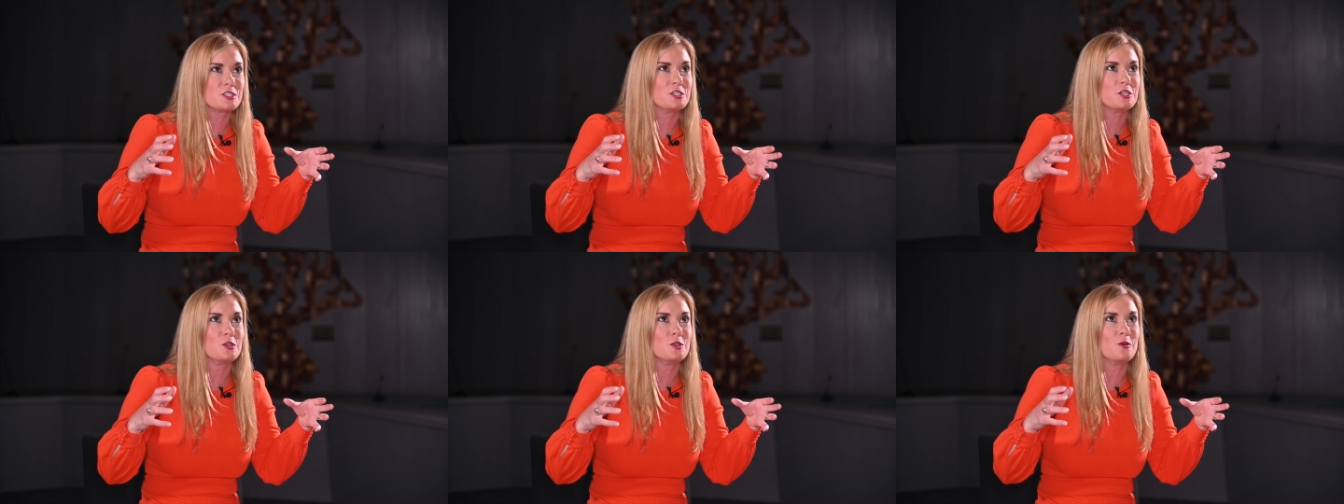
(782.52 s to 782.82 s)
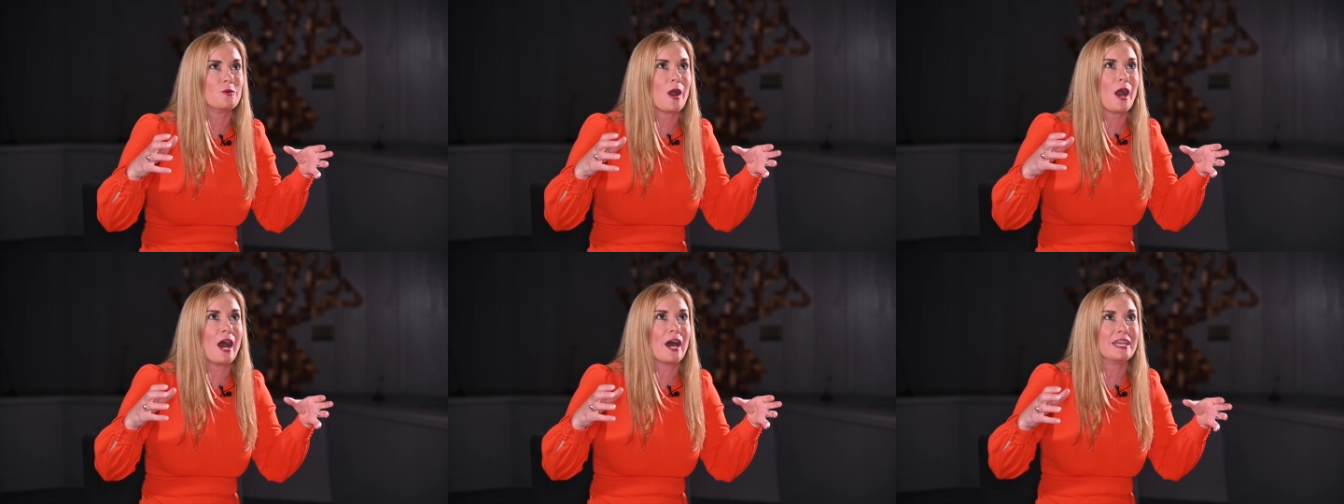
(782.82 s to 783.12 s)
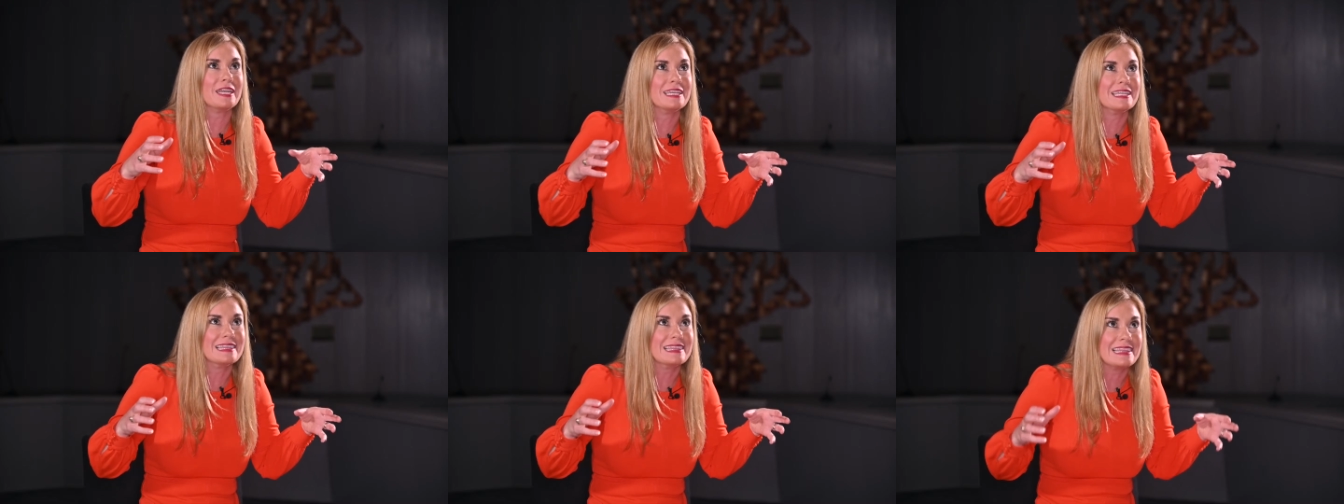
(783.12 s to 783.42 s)
to
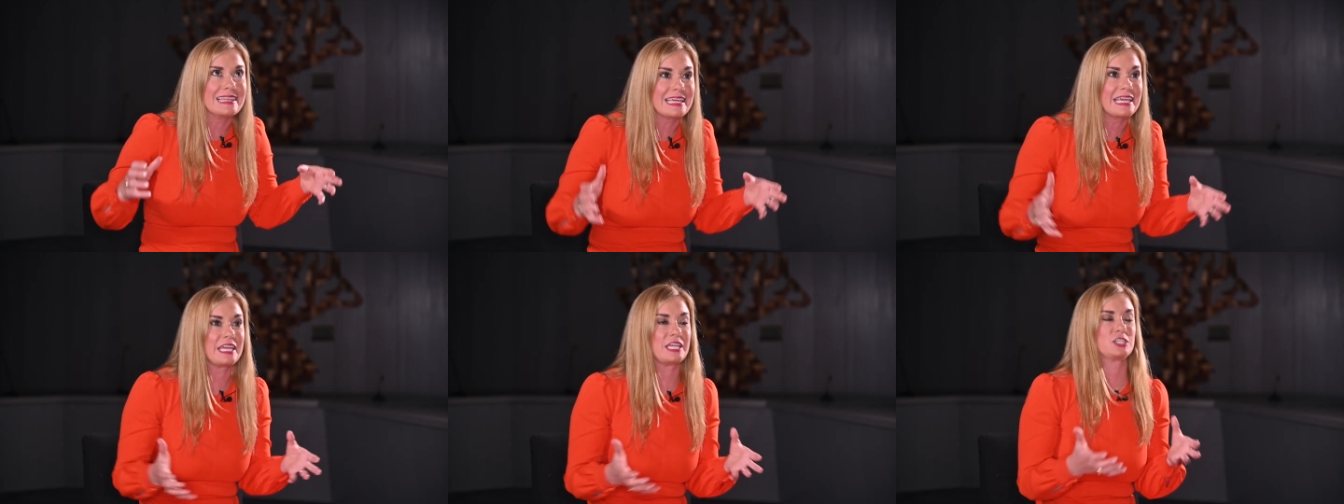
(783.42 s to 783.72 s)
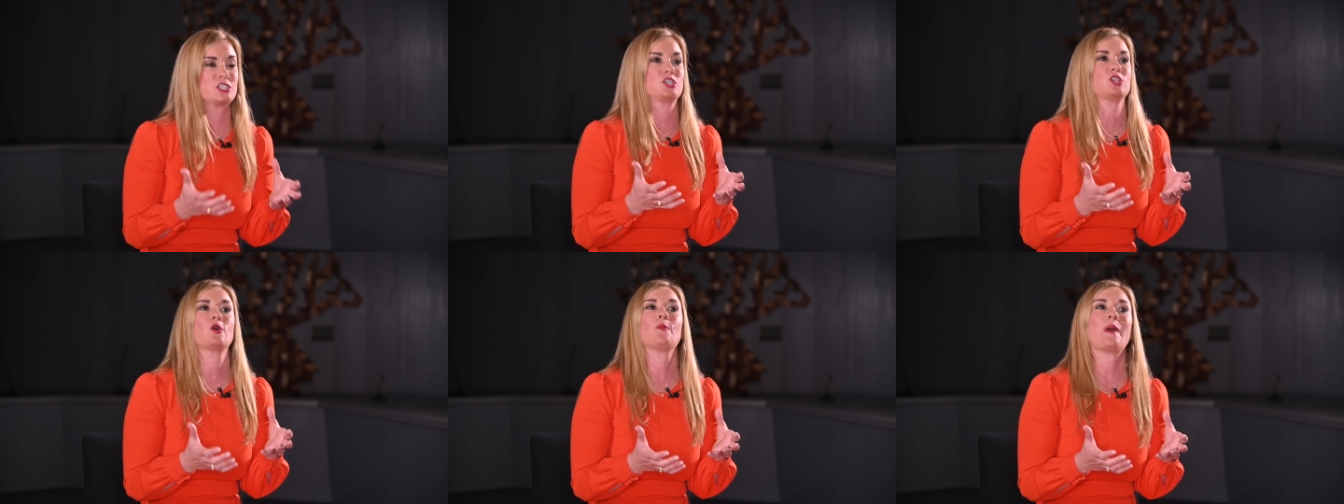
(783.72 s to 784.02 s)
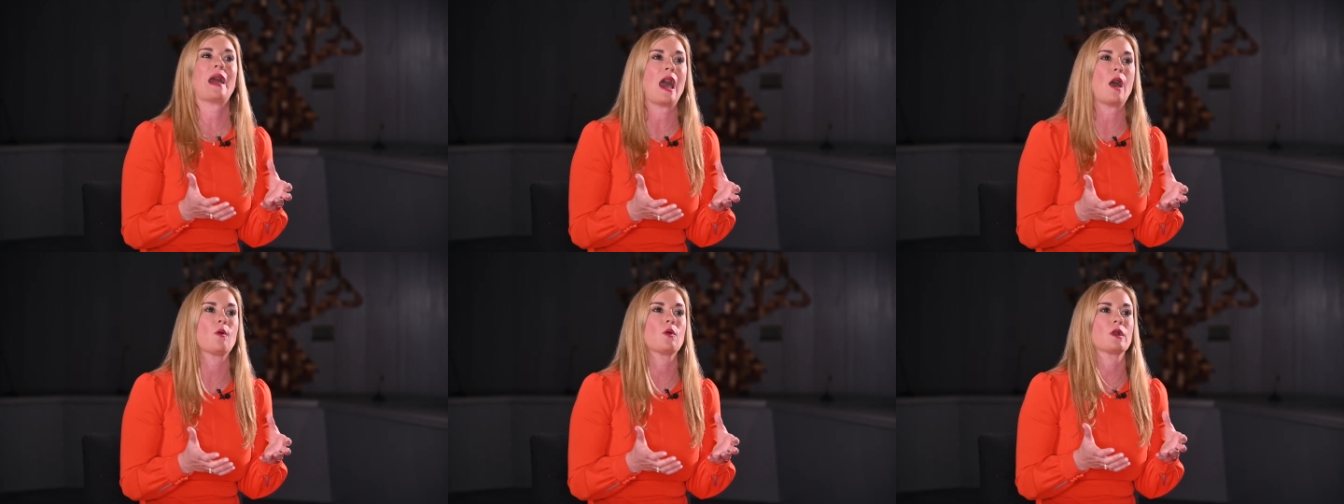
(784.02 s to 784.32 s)
unleash the
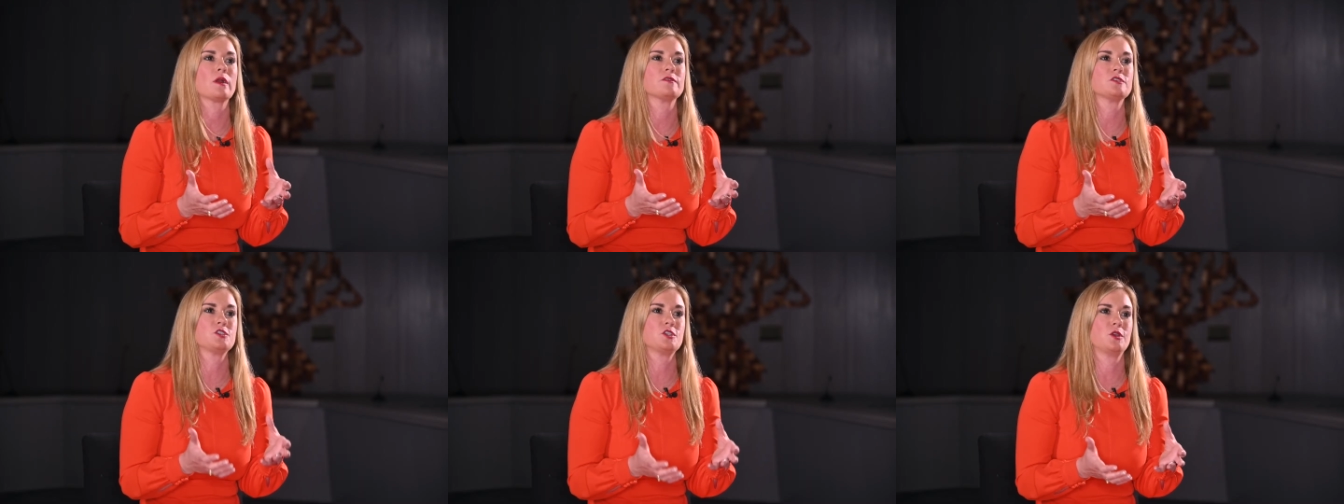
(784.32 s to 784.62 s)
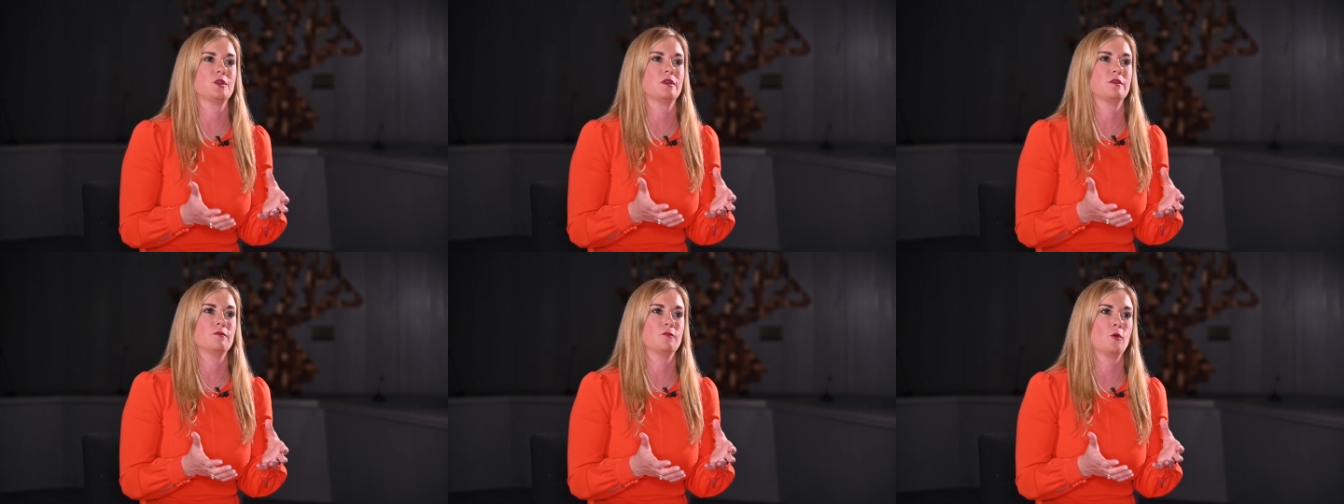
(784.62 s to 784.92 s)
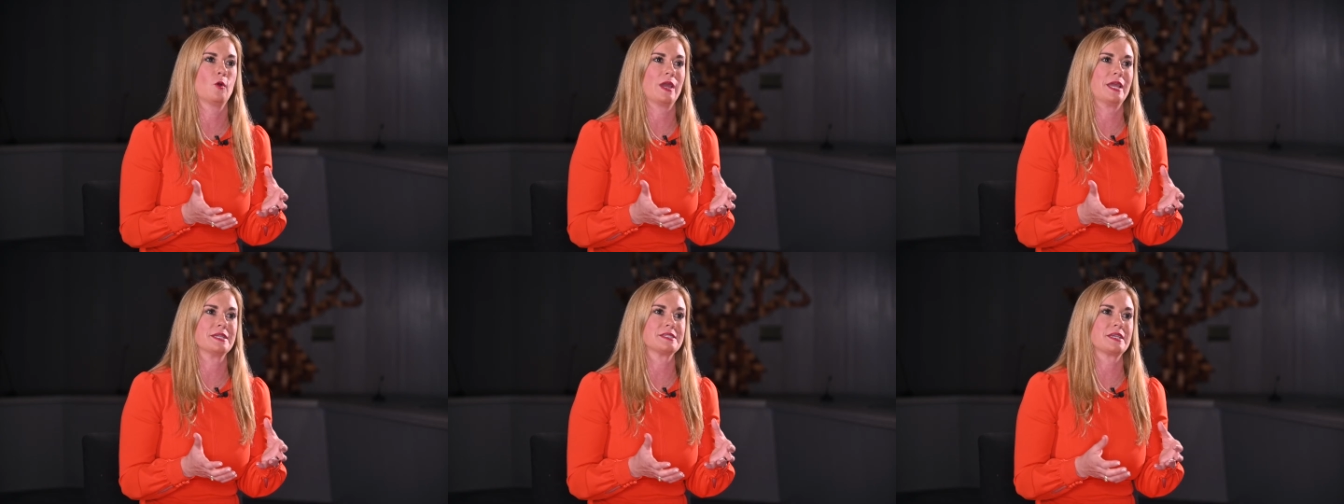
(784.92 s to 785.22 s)
power of student
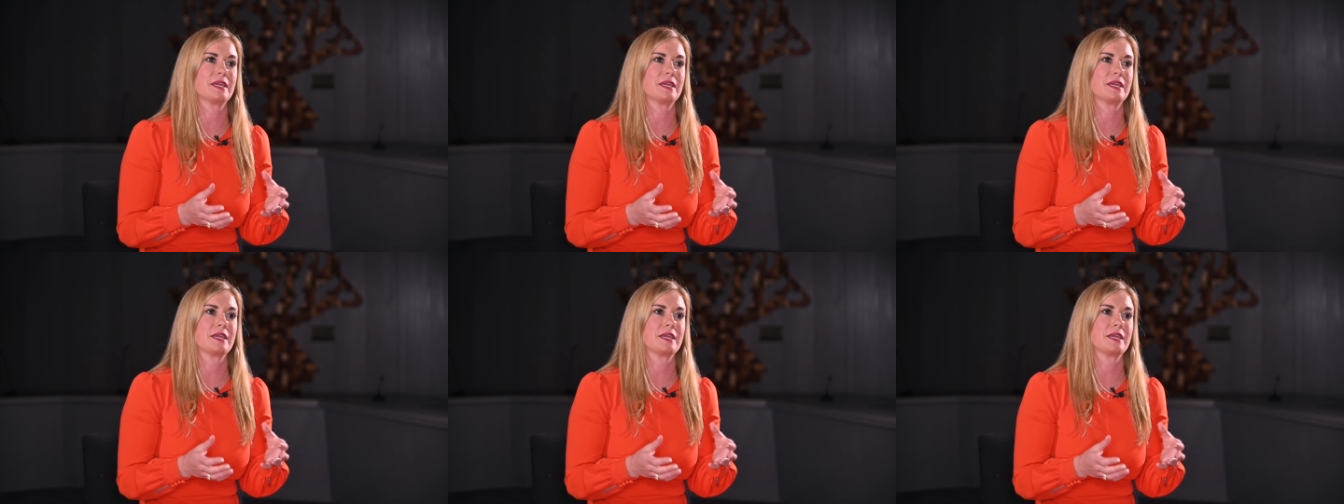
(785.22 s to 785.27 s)
voice,